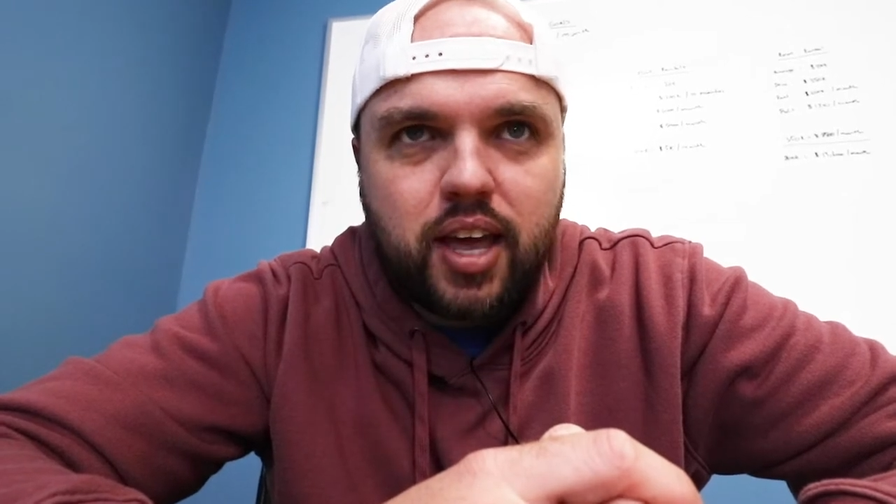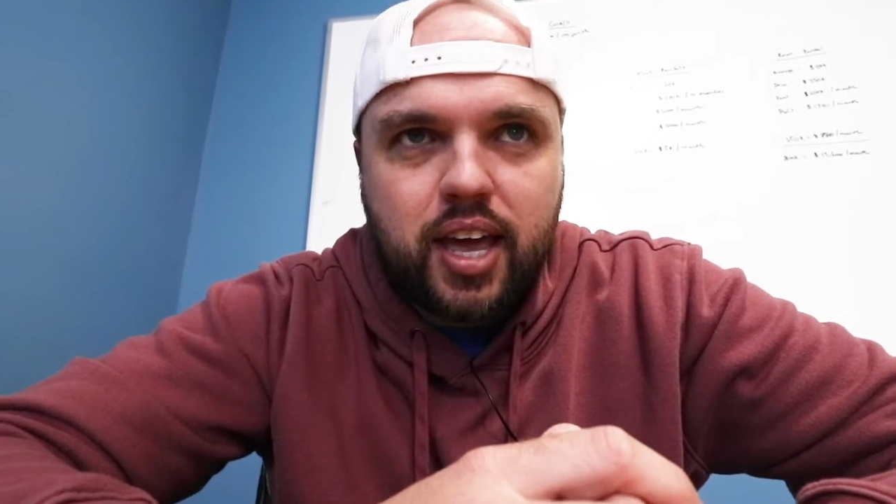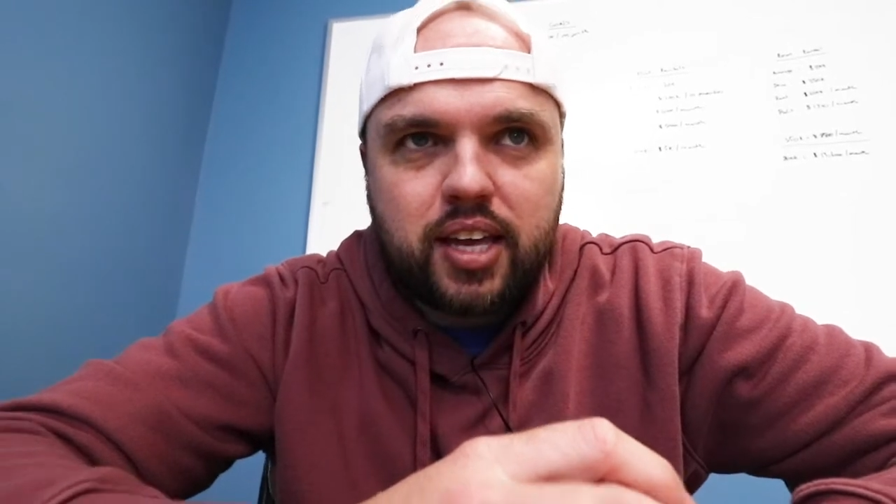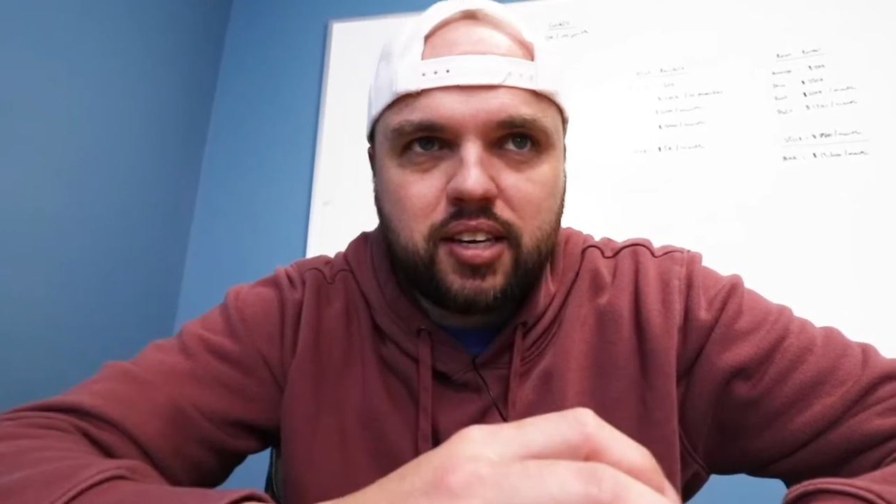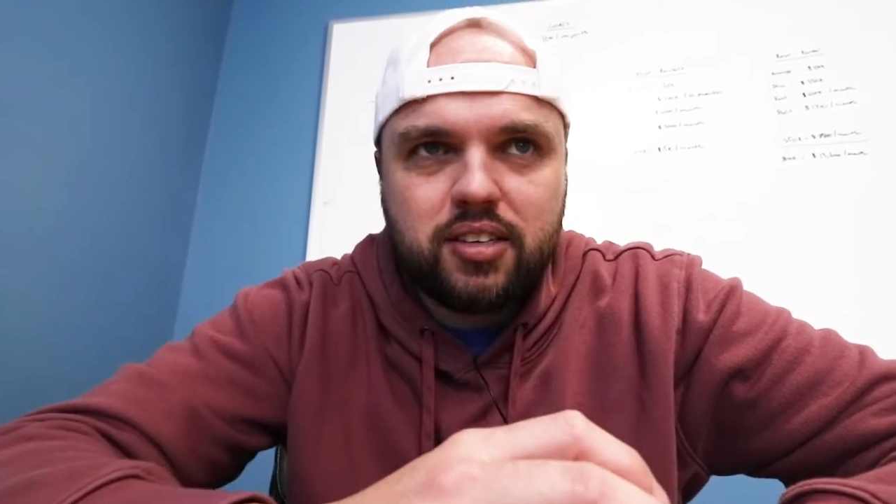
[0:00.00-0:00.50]

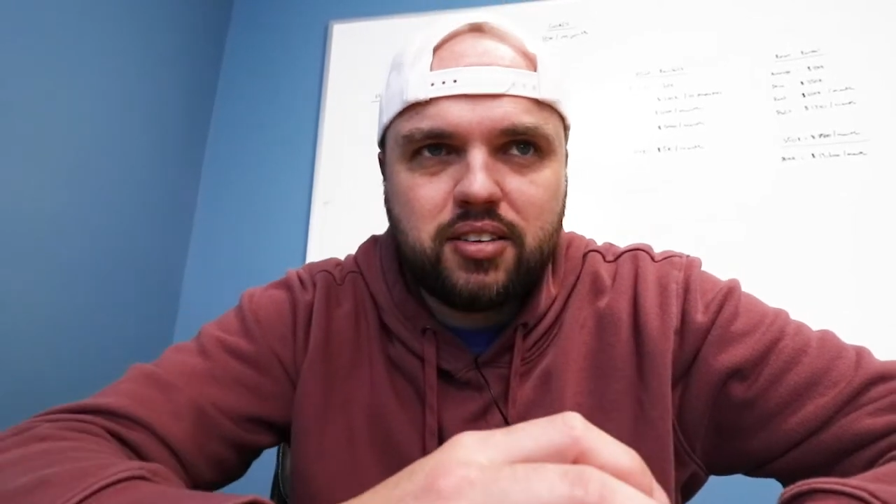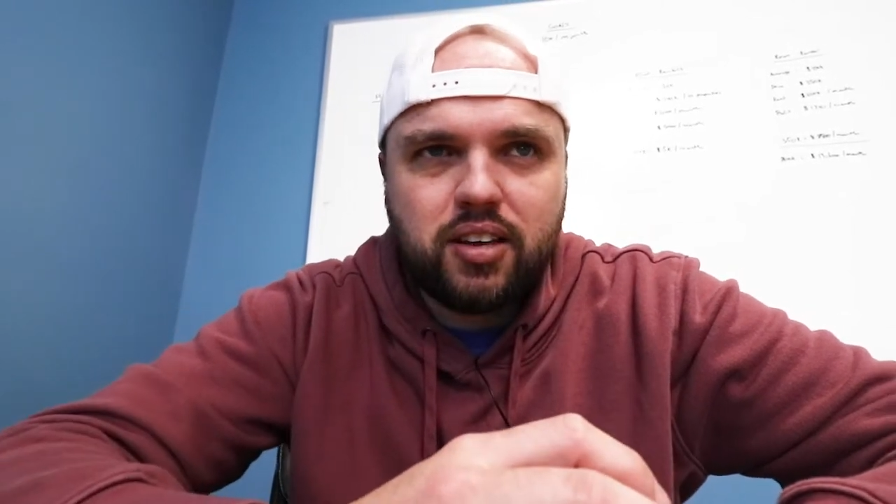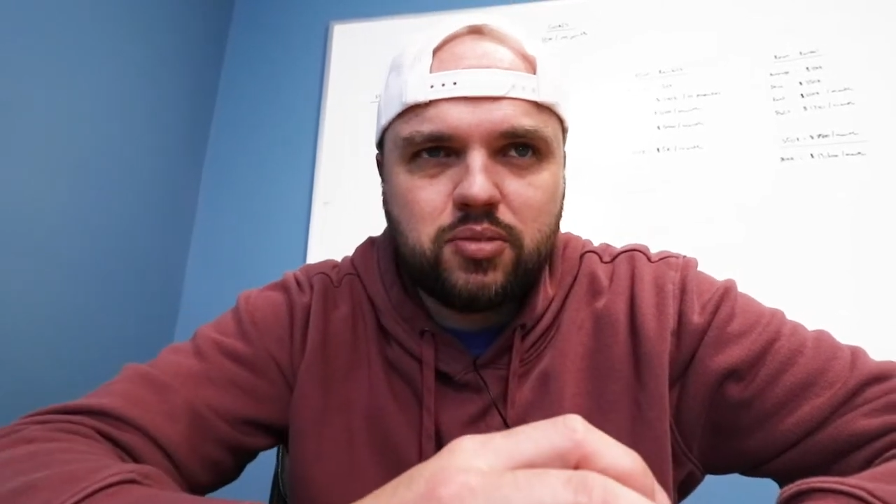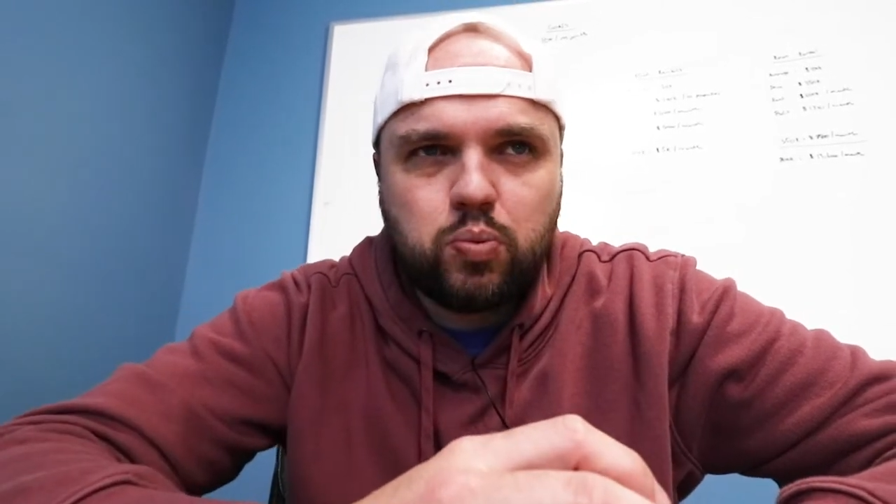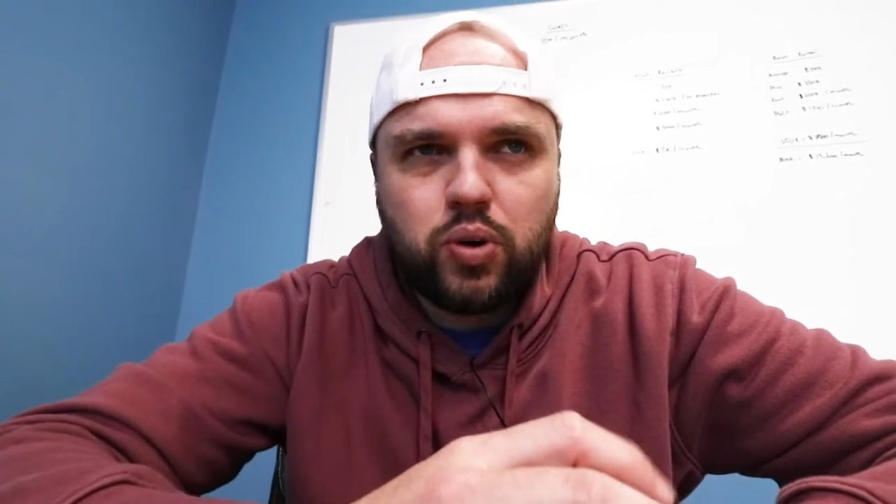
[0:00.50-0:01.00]
And he
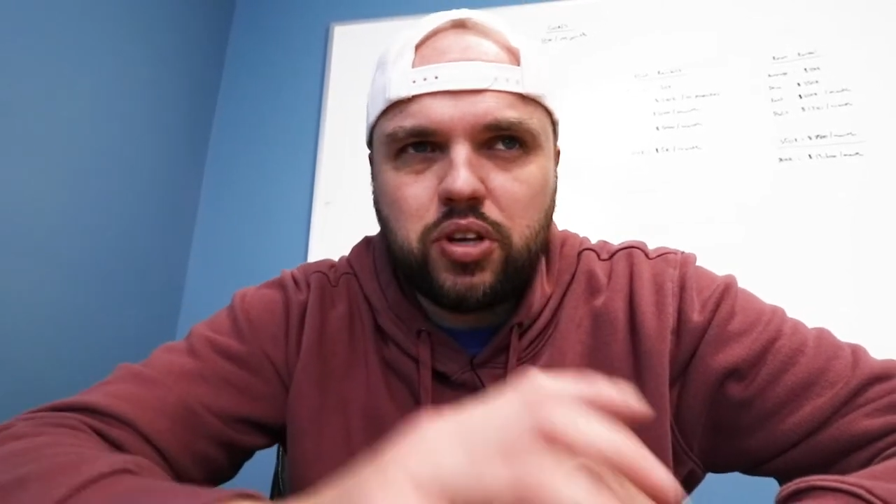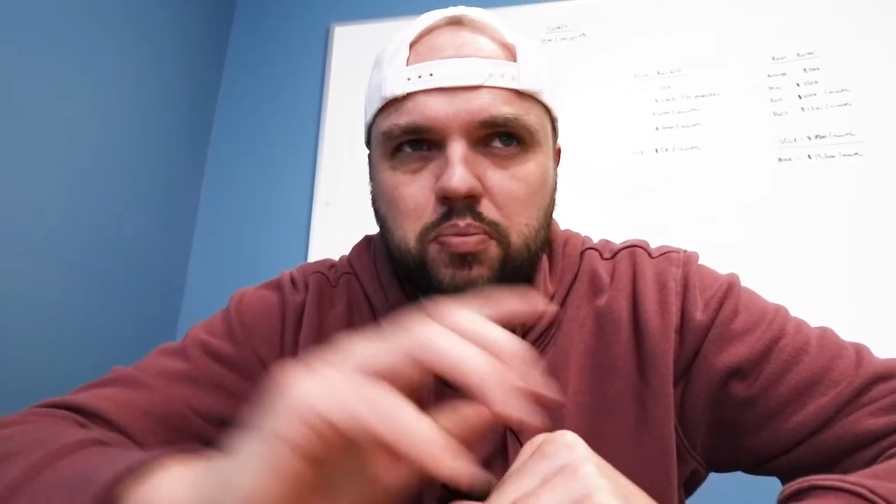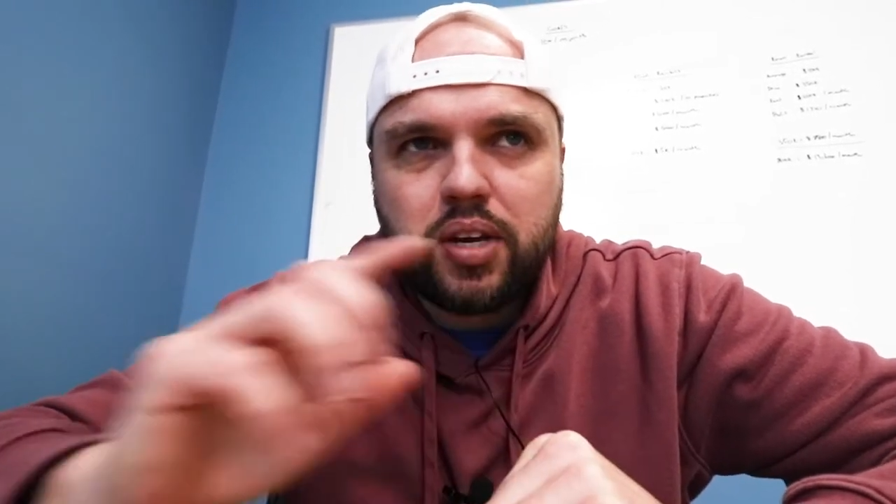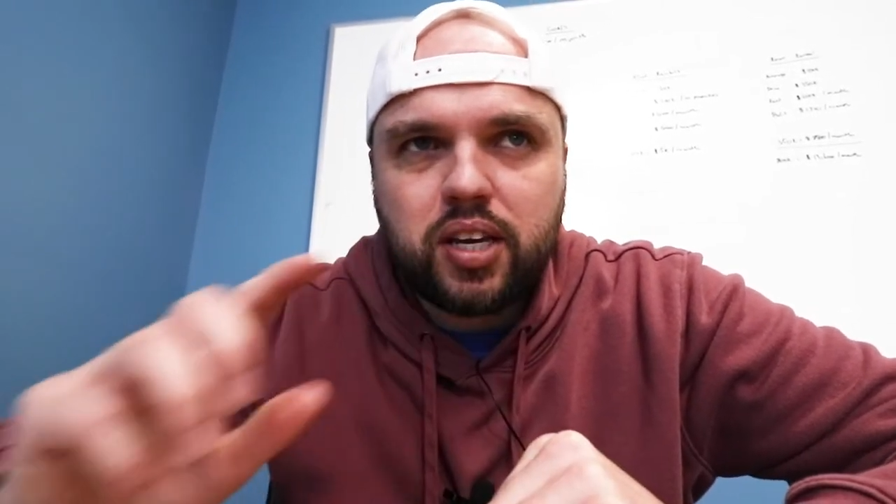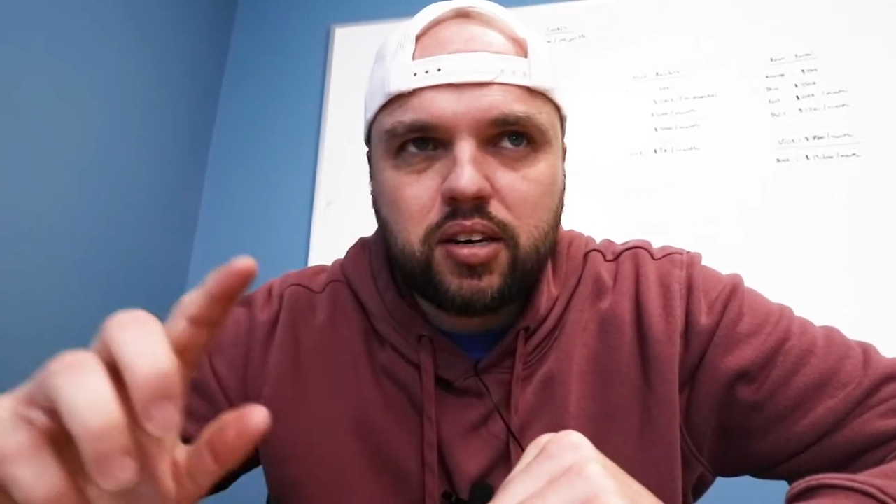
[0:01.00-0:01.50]
says, what do
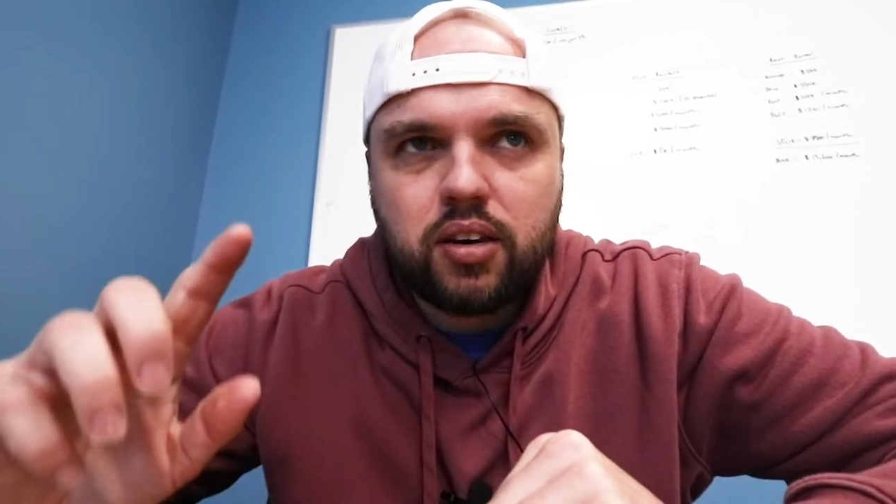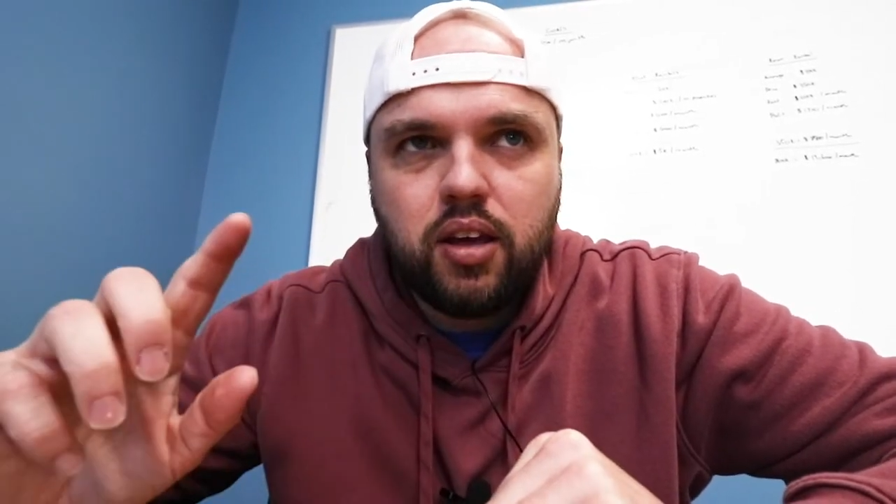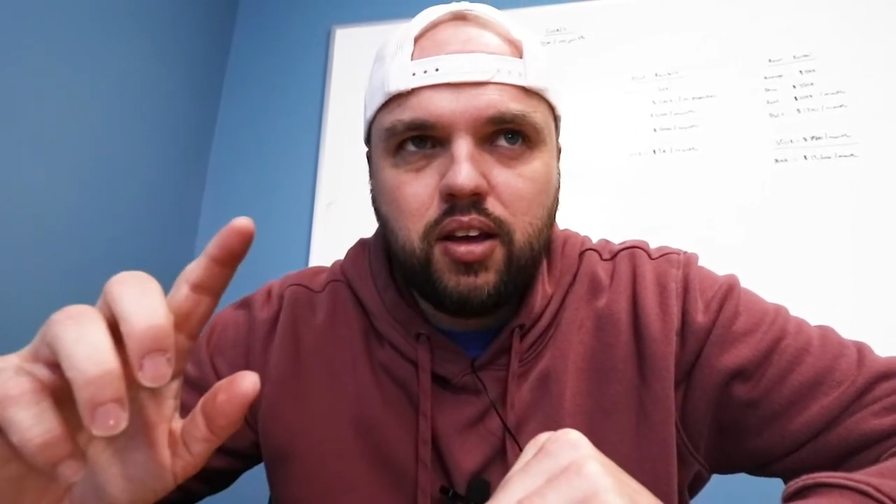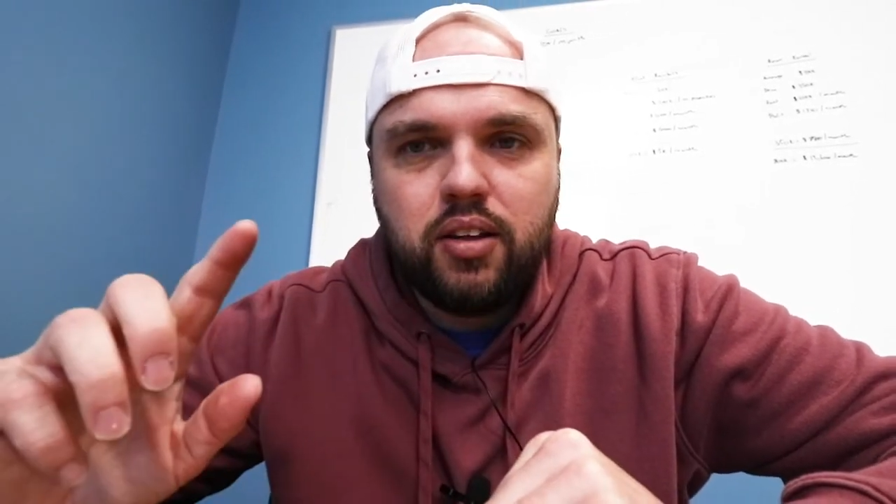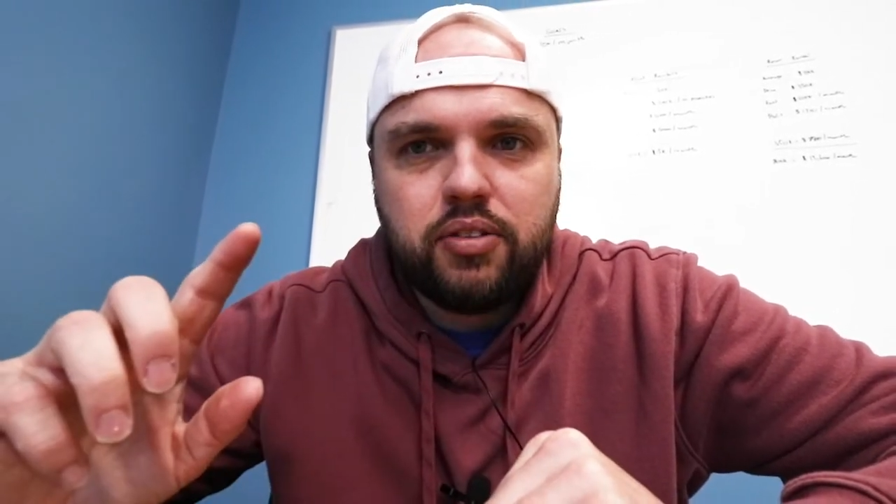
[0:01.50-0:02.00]
you mean